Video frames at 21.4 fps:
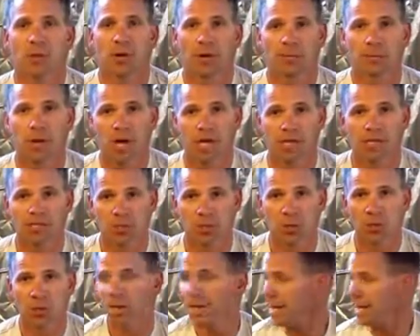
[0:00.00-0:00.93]
What I'm going to
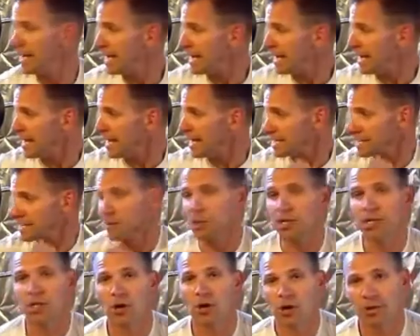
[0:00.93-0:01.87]
do is I'm
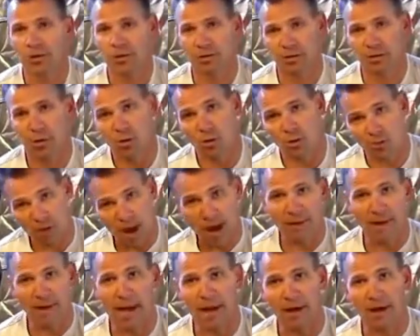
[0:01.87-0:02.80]
going to go
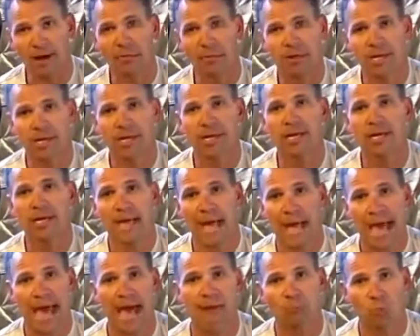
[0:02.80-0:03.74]
around now and I'm going to
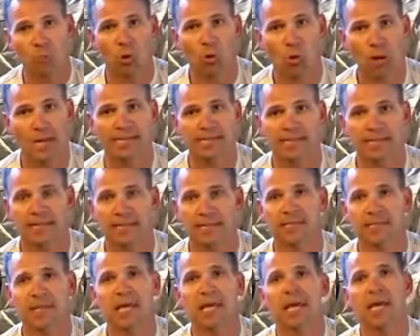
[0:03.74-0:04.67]
add more weight to
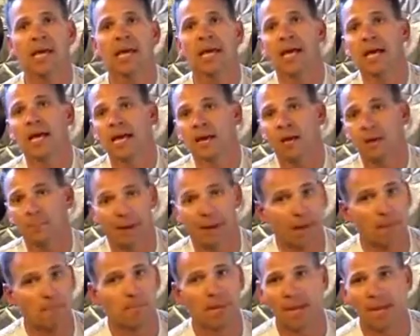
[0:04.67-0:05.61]
this.
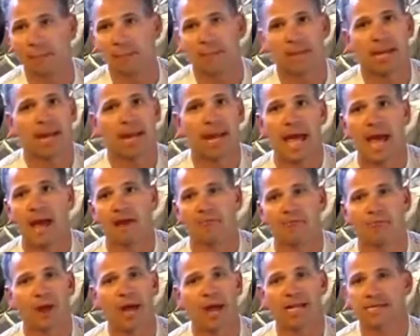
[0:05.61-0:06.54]
About a minute, minute and a
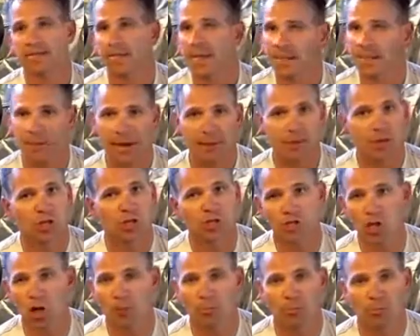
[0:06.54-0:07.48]
half rest. Then I'm going to
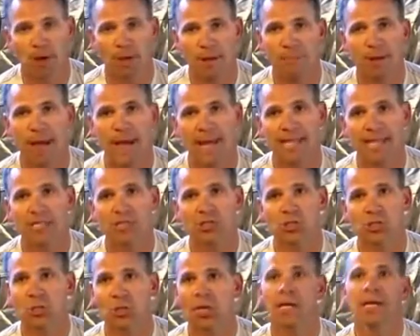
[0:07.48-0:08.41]
jump right back
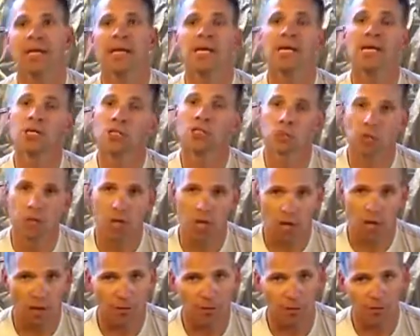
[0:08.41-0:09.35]
into it, do
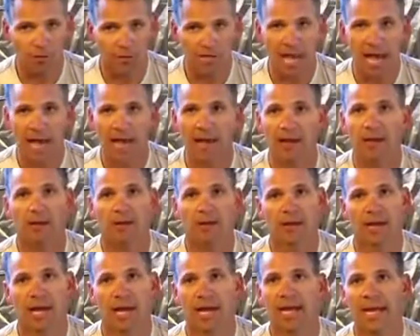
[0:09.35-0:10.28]
another set,
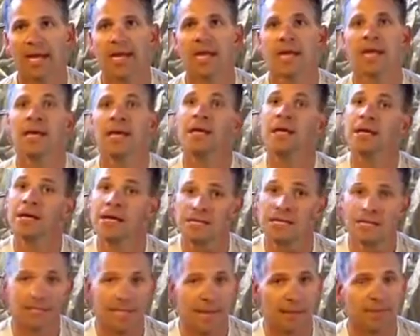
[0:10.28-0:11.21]
okay?
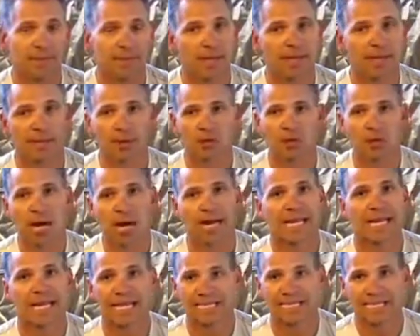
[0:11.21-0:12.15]
Same thing, I'm going to try
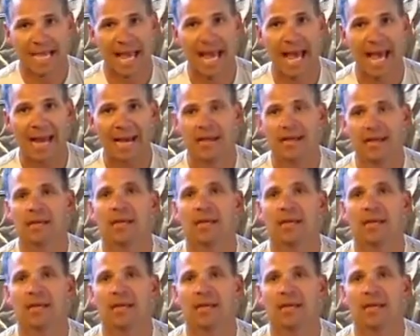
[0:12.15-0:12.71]
to get 10.